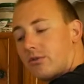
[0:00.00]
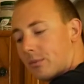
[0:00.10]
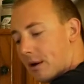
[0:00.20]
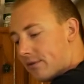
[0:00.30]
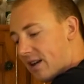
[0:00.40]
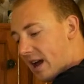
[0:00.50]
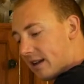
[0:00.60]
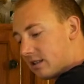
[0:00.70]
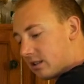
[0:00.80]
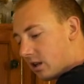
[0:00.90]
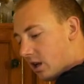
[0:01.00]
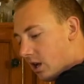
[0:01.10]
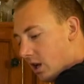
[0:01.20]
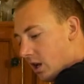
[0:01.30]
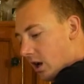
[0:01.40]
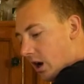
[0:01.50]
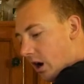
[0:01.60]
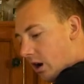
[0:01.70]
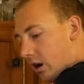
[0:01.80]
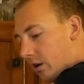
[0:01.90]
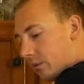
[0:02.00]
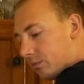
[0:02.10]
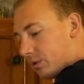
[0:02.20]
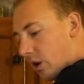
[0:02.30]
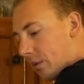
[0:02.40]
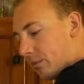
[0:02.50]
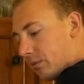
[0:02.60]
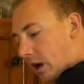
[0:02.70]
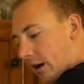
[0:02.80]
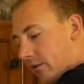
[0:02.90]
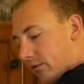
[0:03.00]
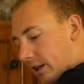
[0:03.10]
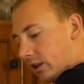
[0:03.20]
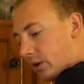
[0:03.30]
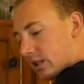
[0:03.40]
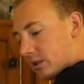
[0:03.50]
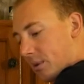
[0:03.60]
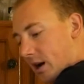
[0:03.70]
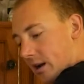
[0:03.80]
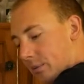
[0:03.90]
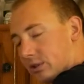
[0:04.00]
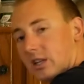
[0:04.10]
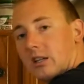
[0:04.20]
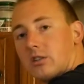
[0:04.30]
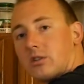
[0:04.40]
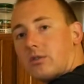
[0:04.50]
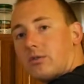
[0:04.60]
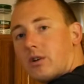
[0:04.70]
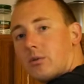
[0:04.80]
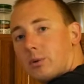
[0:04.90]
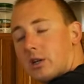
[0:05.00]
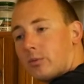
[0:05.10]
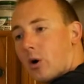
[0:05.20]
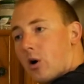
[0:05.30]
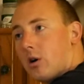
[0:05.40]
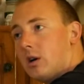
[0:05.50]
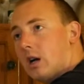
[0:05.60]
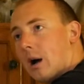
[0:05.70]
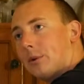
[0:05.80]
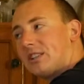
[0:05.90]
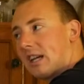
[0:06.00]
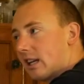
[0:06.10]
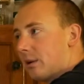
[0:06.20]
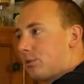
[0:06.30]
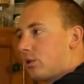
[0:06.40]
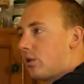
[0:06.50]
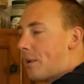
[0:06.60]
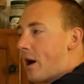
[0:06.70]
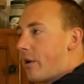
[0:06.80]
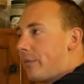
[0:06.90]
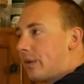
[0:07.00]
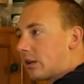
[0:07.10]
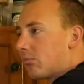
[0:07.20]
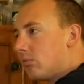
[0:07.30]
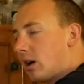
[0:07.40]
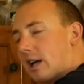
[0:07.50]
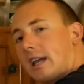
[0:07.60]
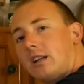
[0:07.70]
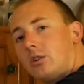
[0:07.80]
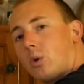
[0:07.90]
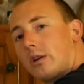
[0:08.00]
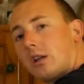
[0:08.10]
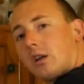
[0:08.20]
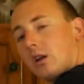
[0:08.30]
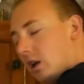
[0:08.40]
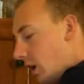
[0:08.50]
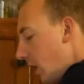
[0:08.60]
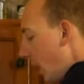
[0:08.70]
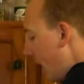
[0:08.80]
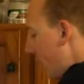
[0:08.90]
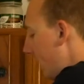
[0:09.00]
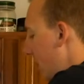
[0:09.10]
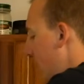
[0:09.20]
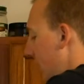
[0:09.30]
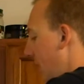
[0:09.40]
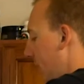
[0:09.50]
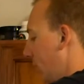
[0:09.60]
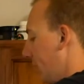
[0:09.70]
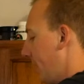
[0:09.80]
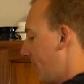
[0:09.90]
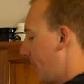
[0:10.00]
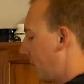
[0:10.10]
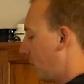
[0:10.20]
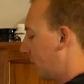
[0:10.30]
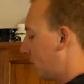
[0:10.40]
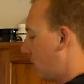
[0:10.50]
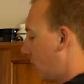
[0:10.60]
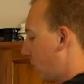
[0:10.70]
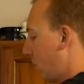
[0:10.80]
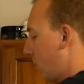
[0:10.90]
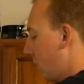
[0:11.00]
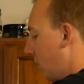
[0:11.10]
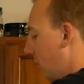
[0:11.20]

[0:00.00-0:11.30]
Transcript: for my fast. So I've increased my percentage of being raw. I'm going to take it up to about like 80-20. And not only that, I'm going to